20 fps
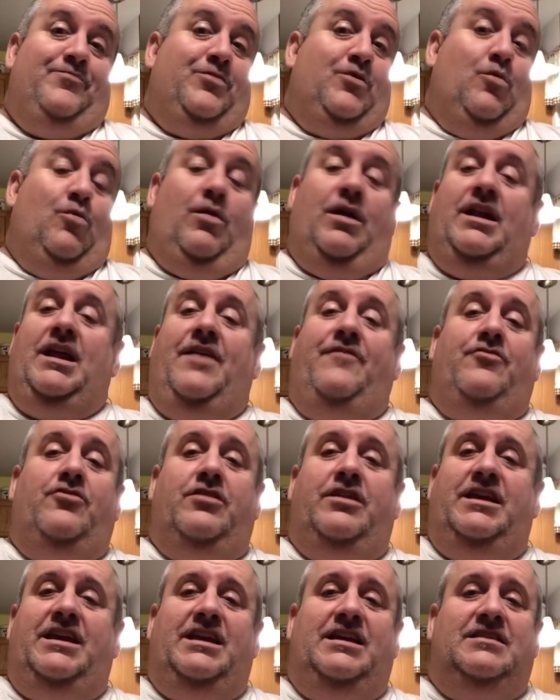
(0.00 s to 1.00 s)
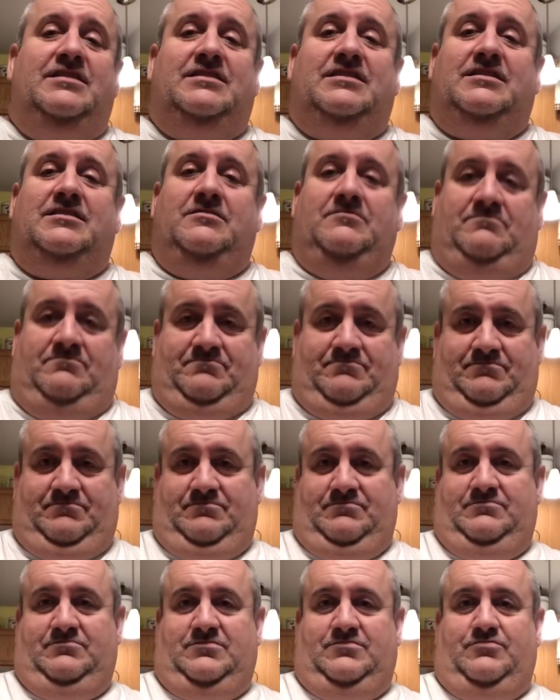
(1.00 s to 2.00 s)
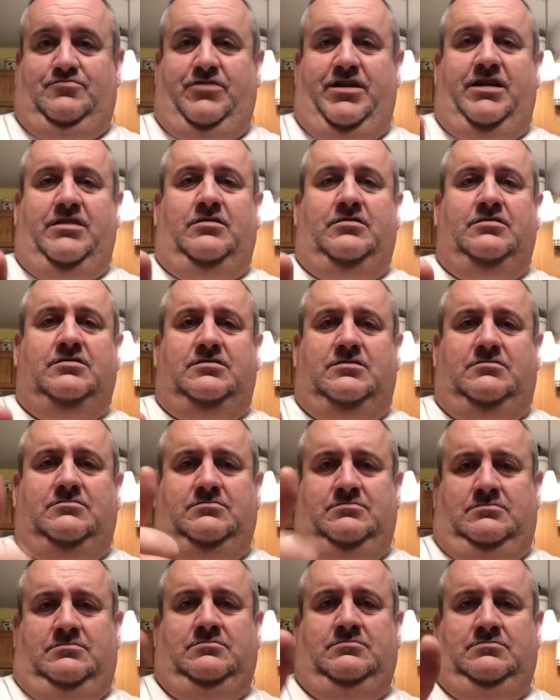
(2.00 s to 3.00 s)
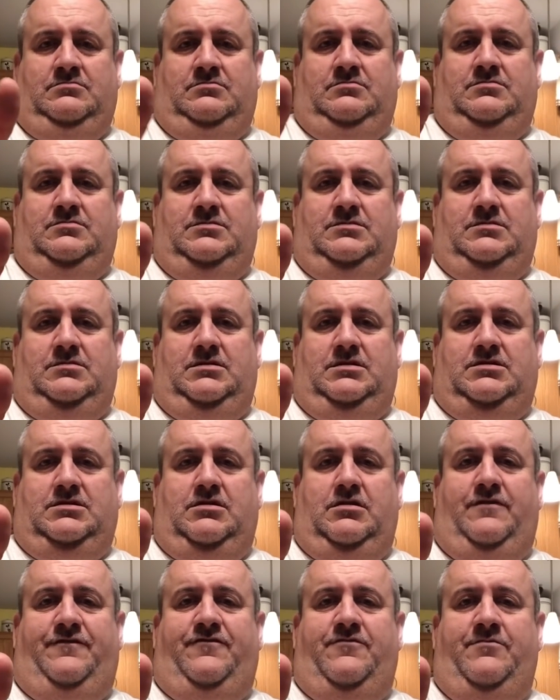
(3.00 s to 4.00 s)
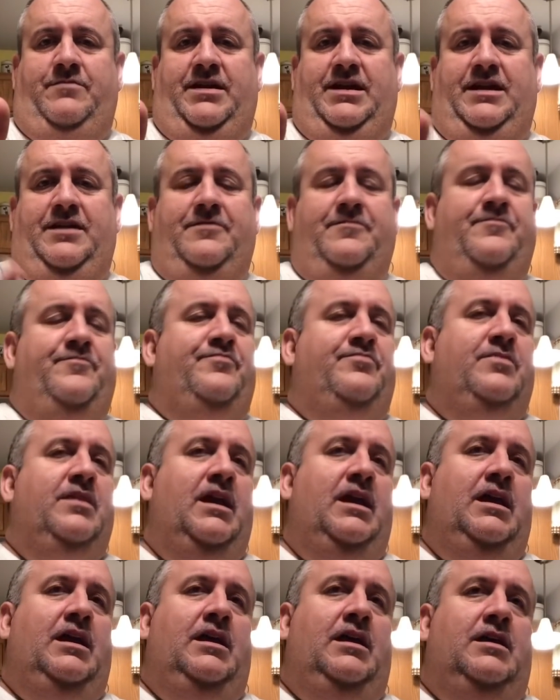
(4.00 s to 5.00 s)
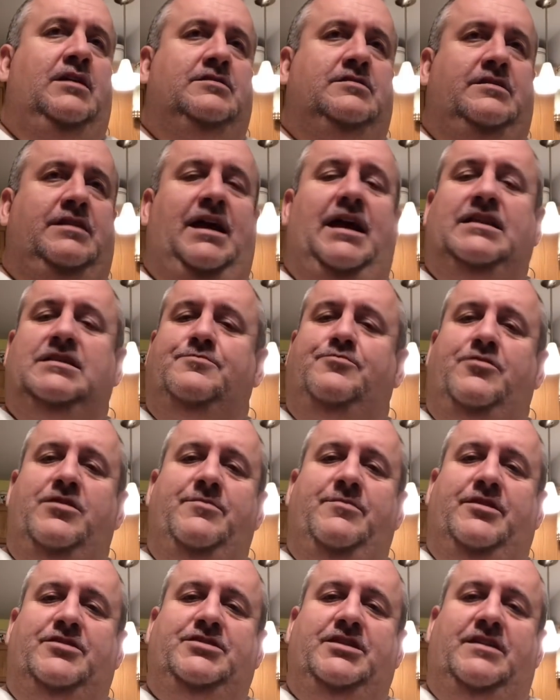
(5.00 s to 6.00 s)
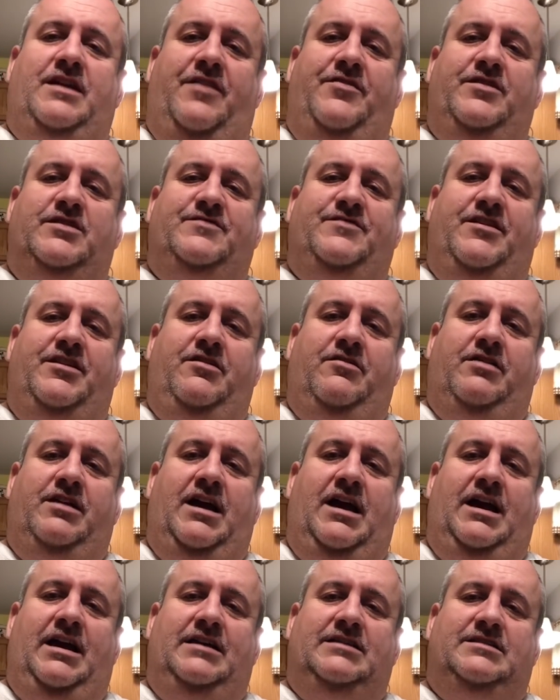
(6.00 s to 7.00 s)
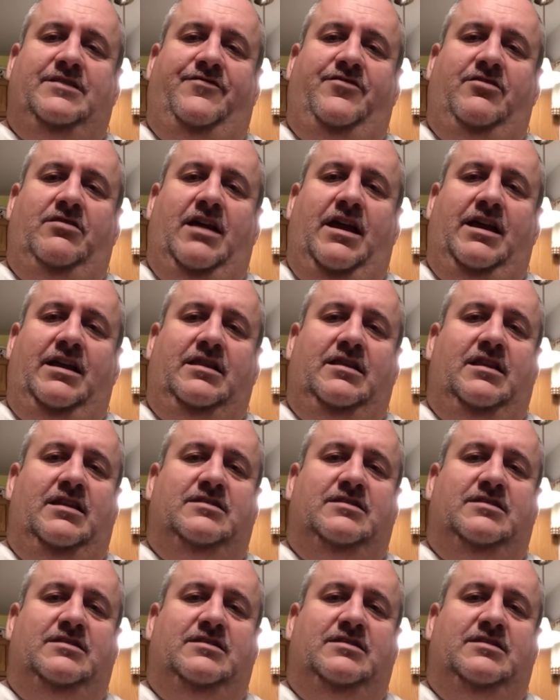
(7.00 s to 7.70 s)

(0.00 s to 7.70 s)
whatever it is, Pringles, it's good for me. So that's pretty much it on this video, guys. If you like